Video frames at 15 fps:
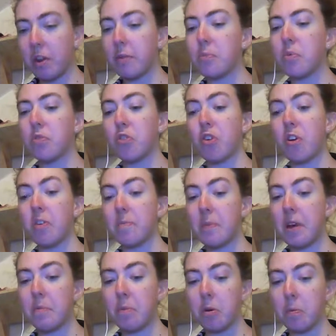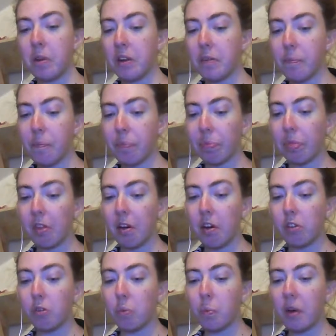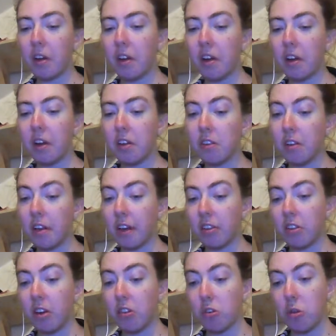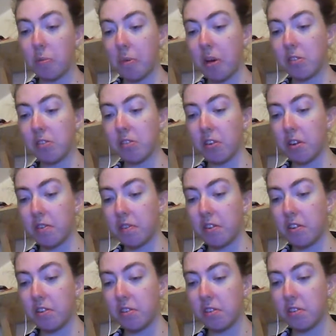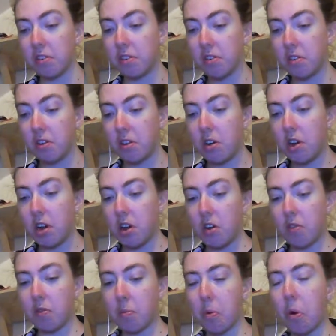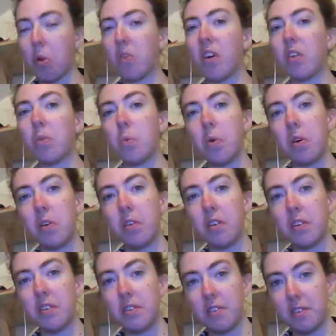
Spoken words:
made public. Arsene Wenger, ex-Arsenal boss, has offers from all around the world.